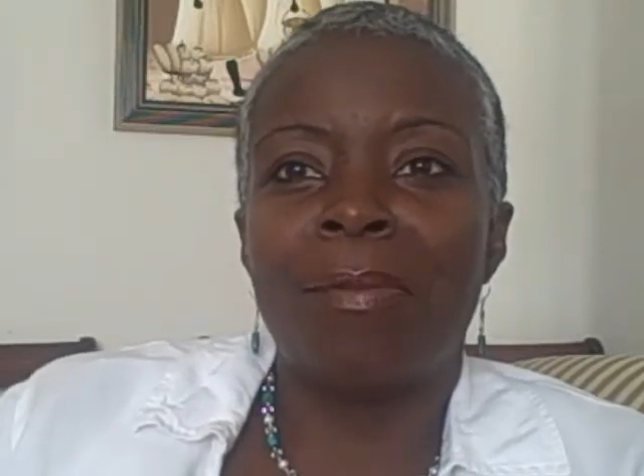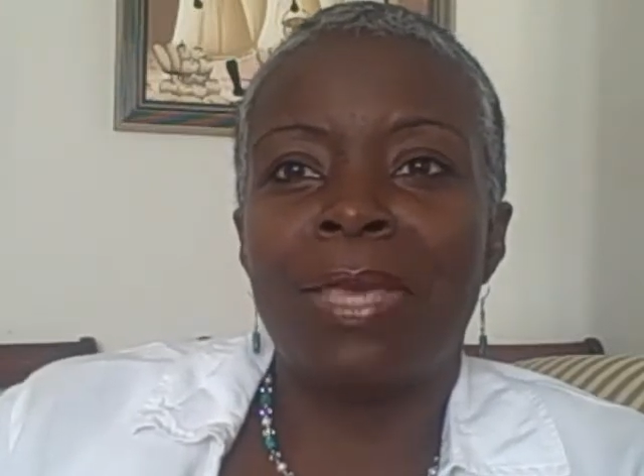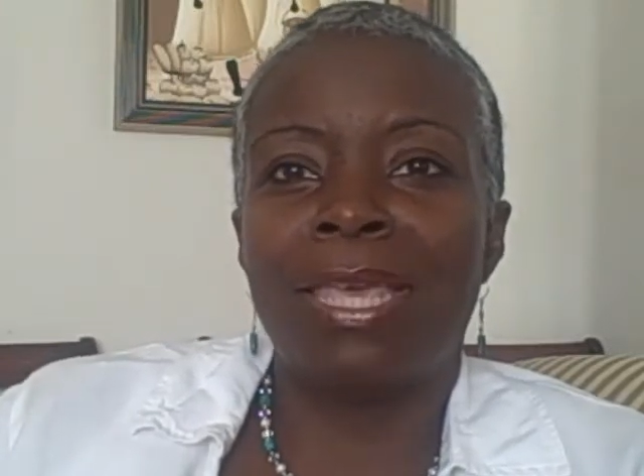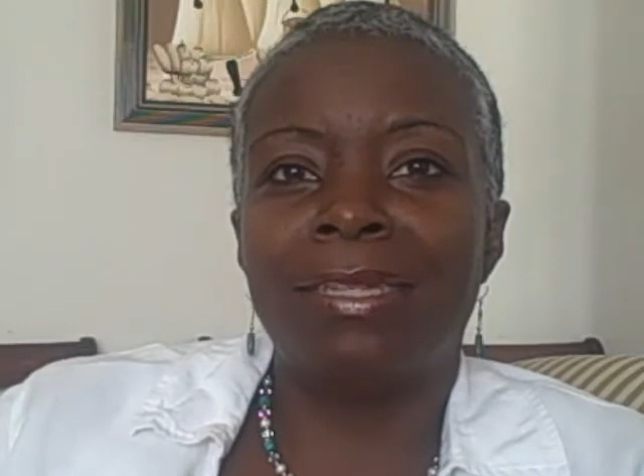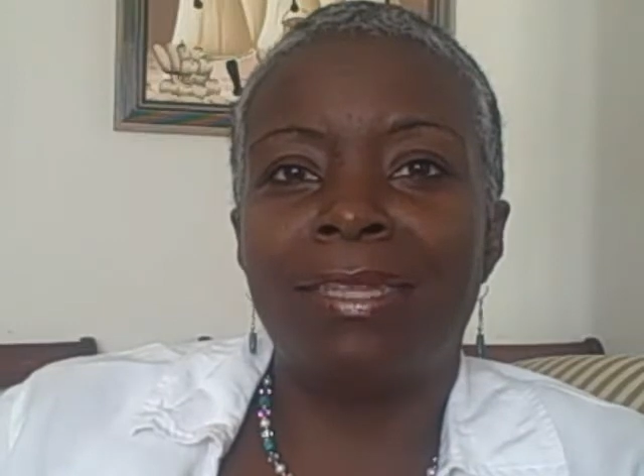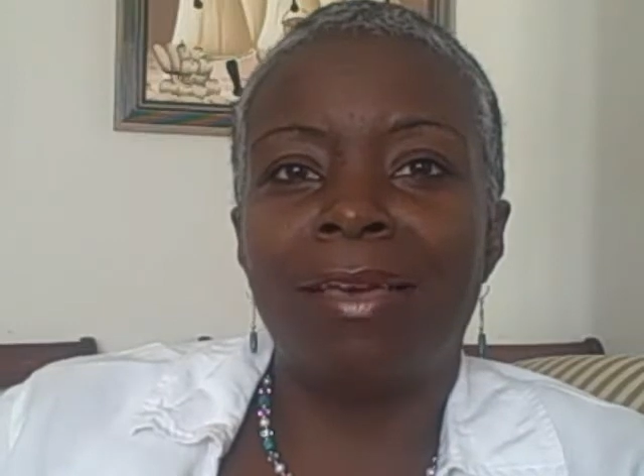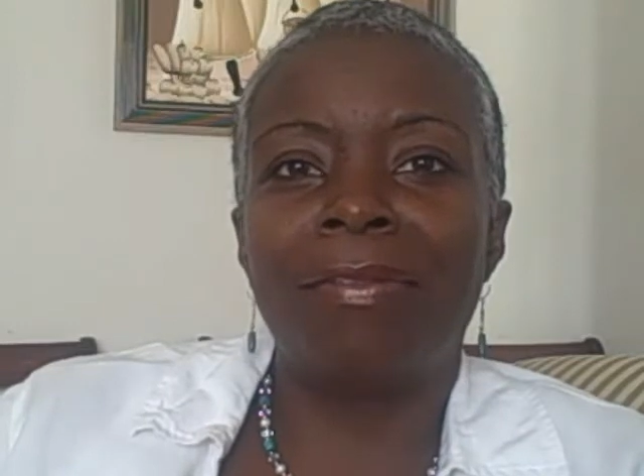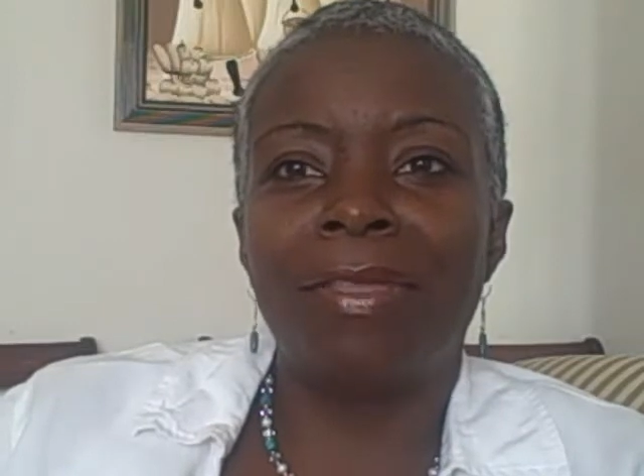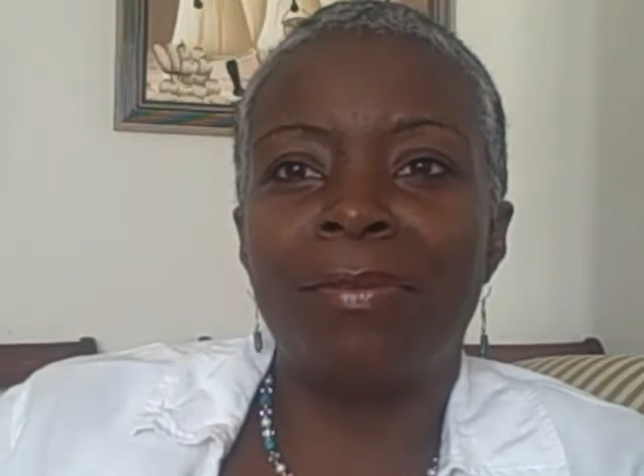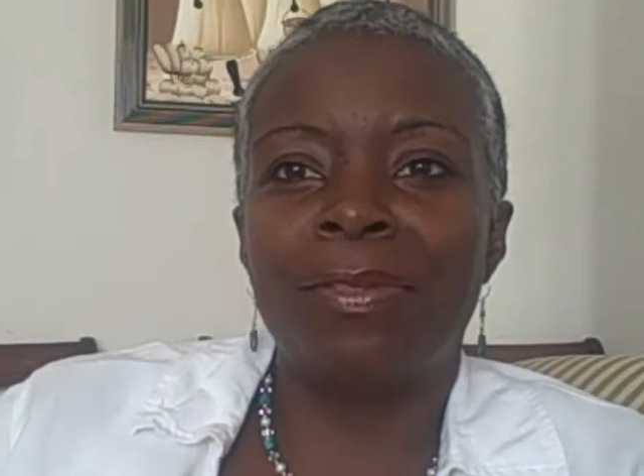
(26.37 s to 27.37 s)
We can
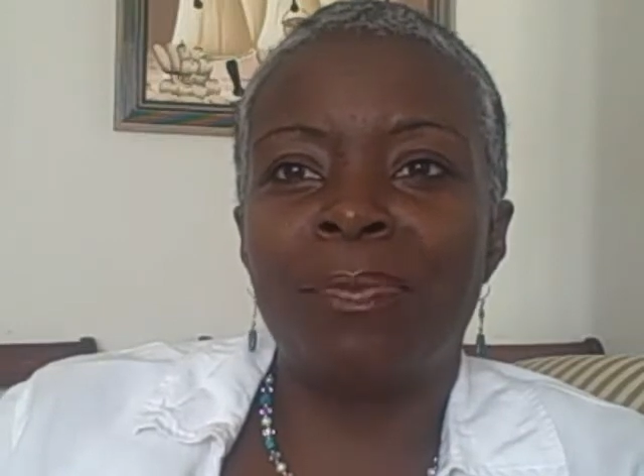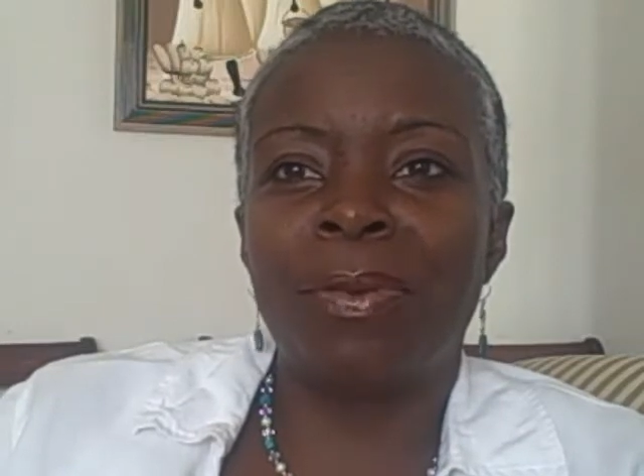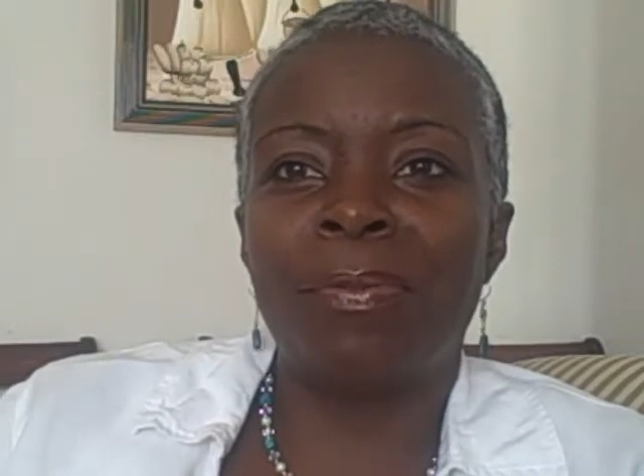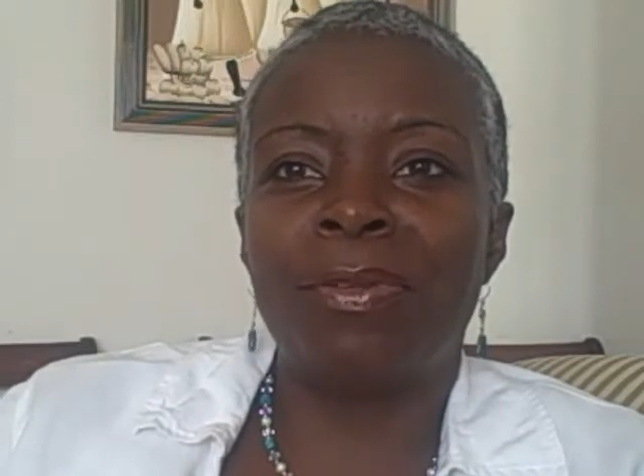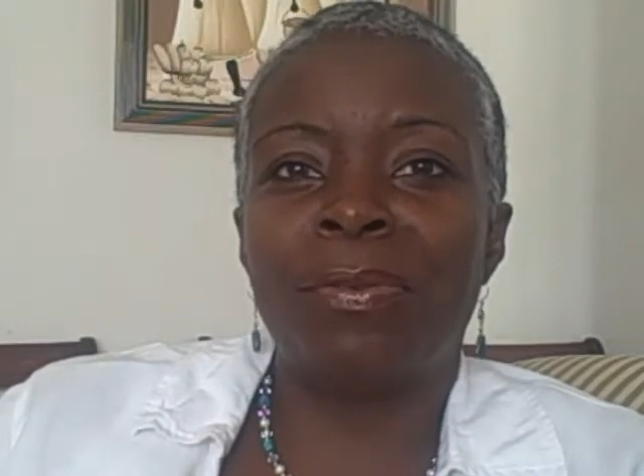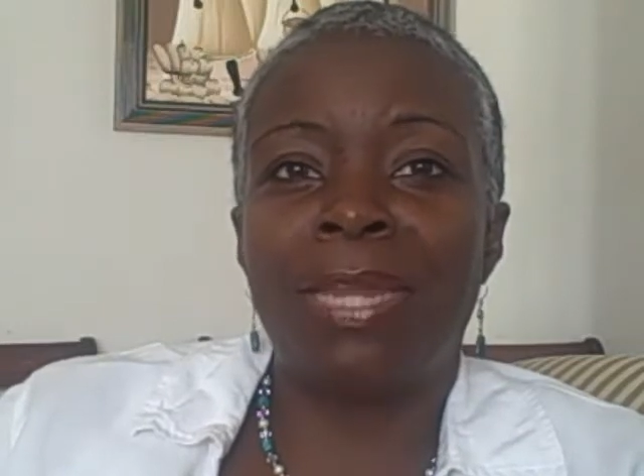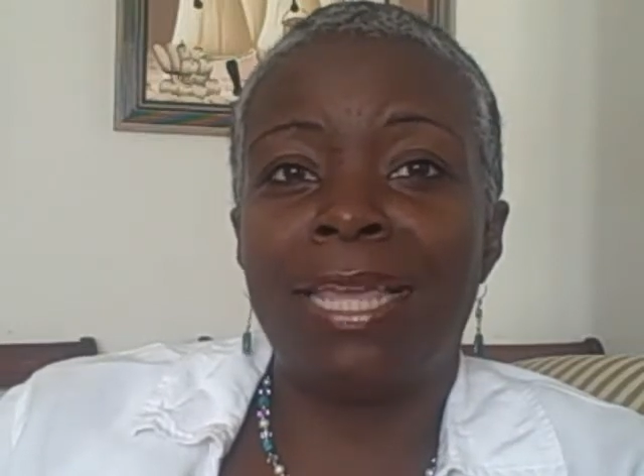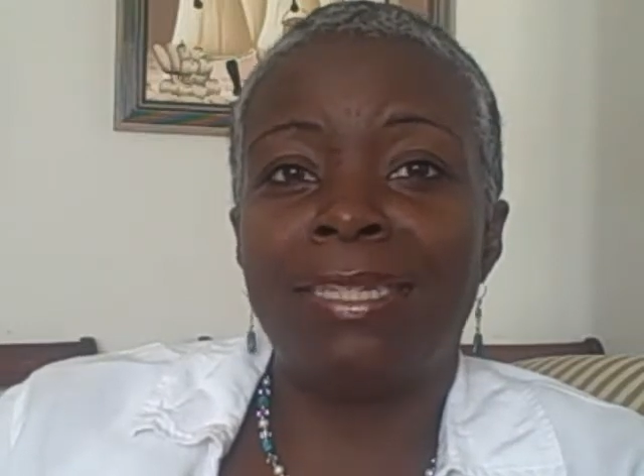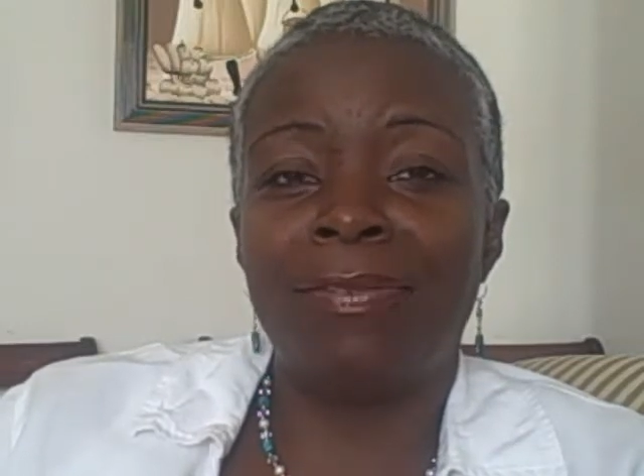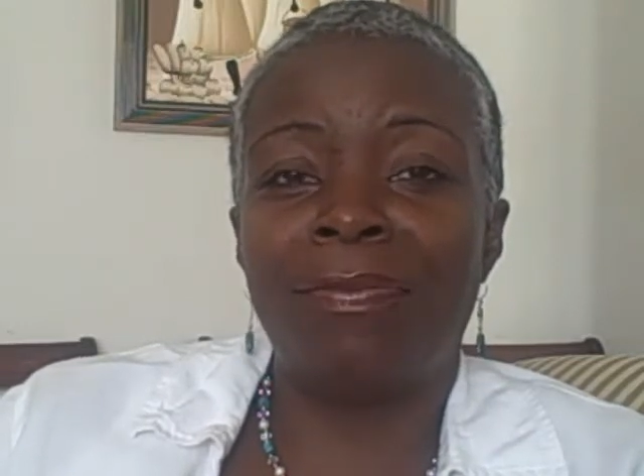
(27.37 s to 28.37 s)
tell that it was built between
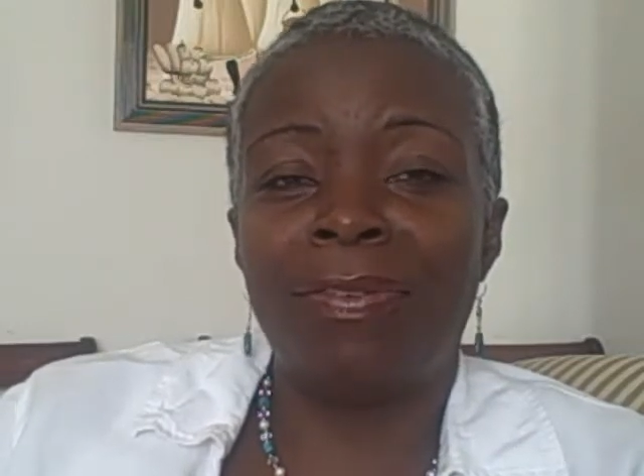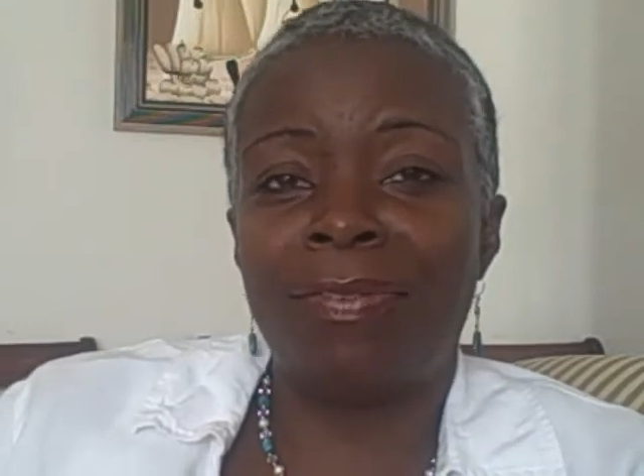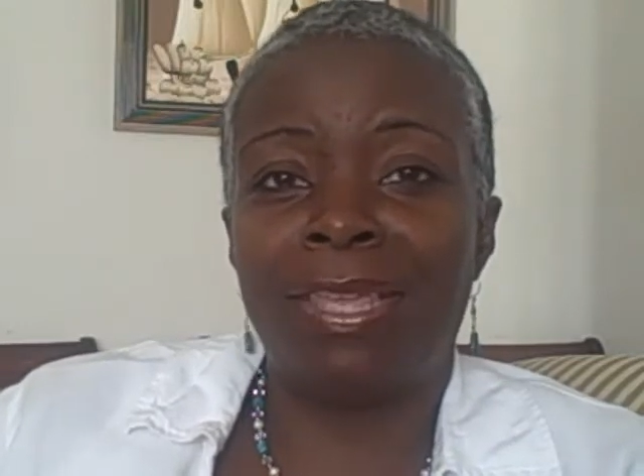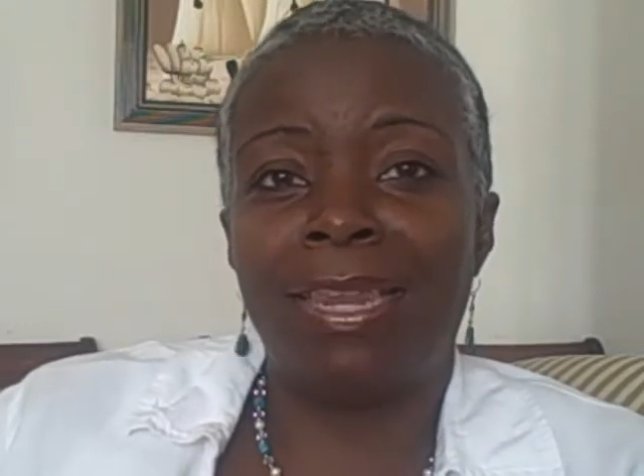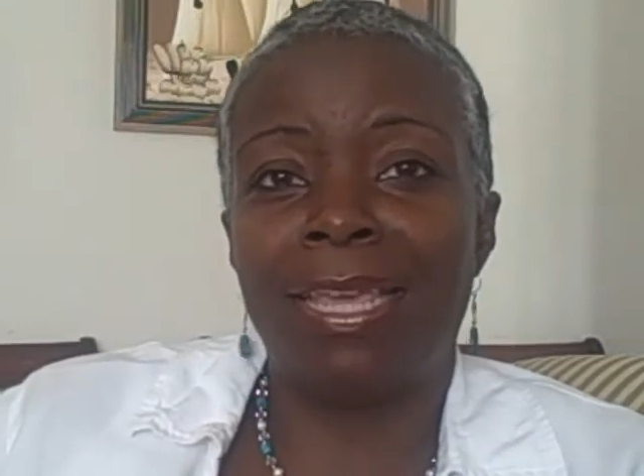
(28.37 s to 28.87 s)
1850